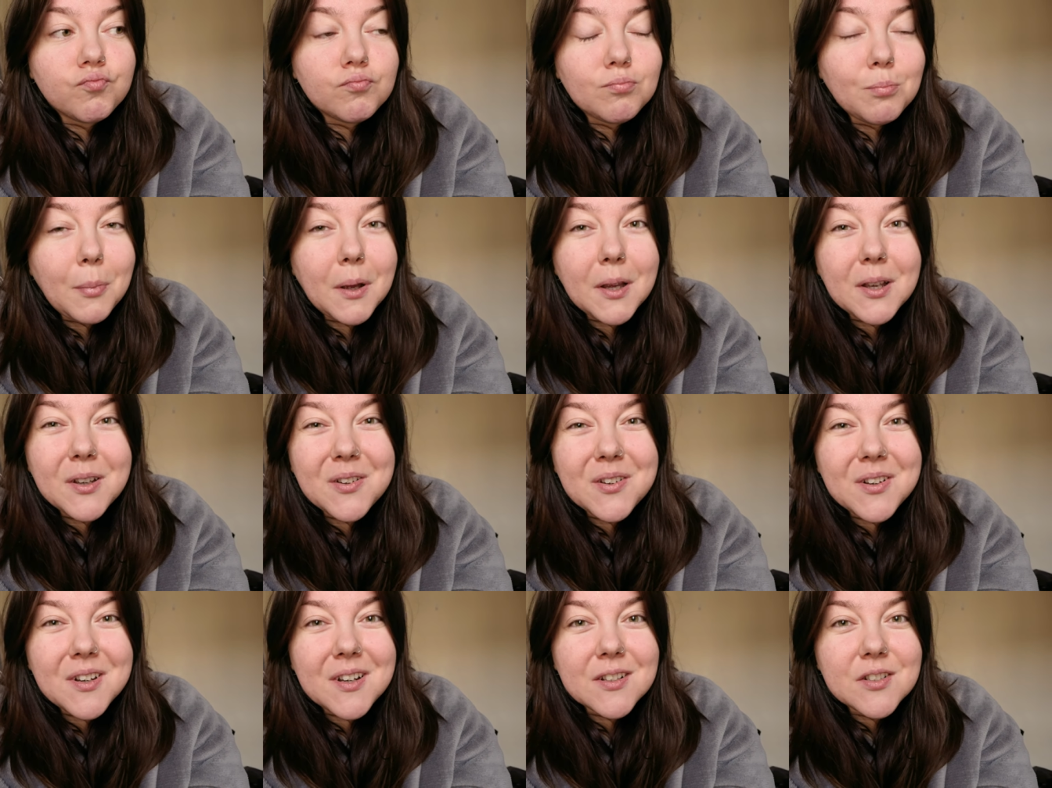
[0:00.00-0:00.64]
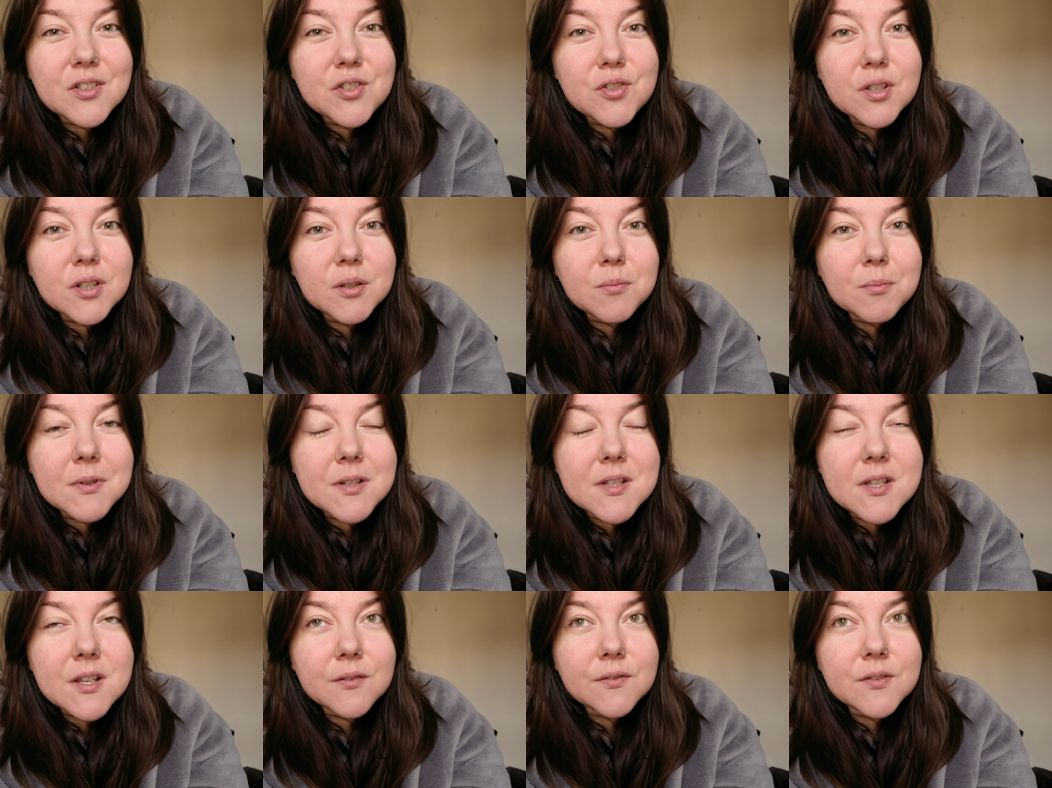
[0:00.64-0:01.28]
I'm gonna treat
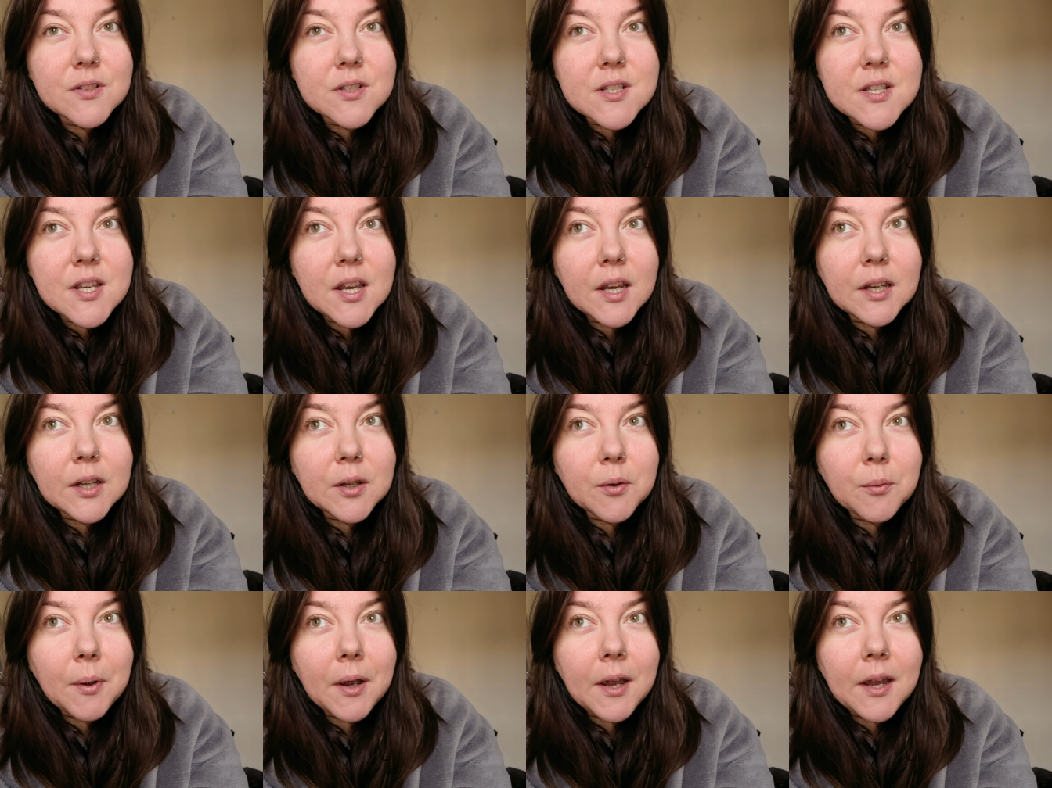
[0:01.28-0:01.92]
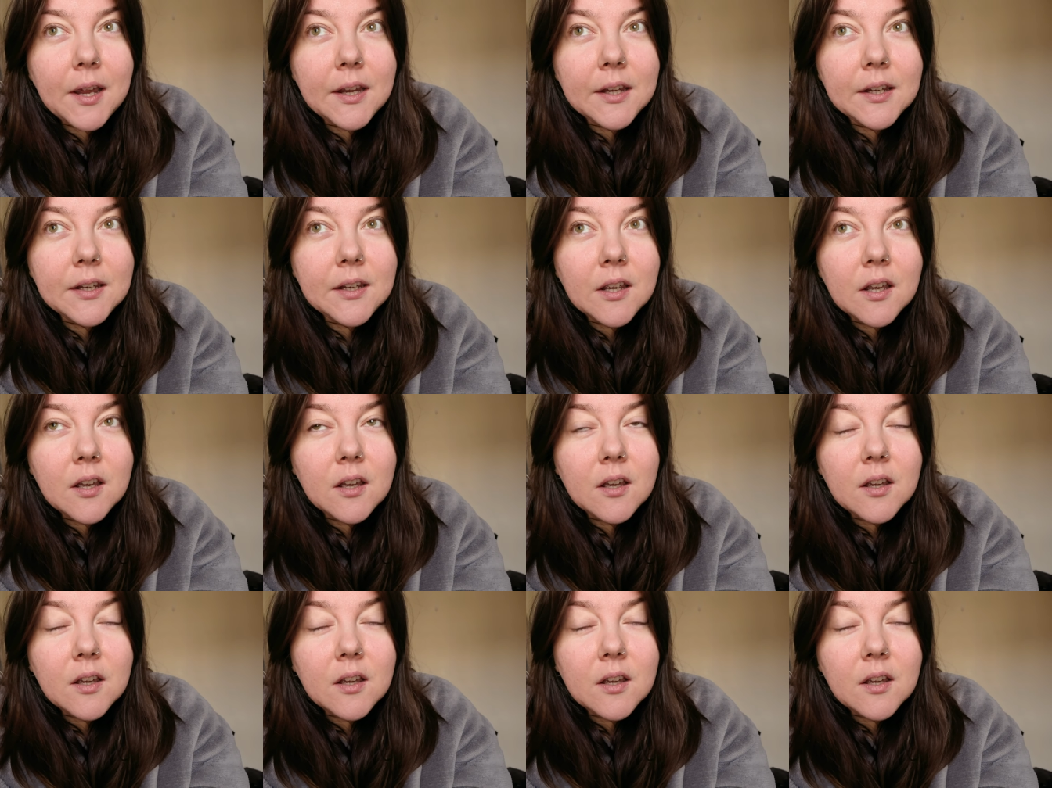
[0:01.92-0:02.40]
myself to takeaway.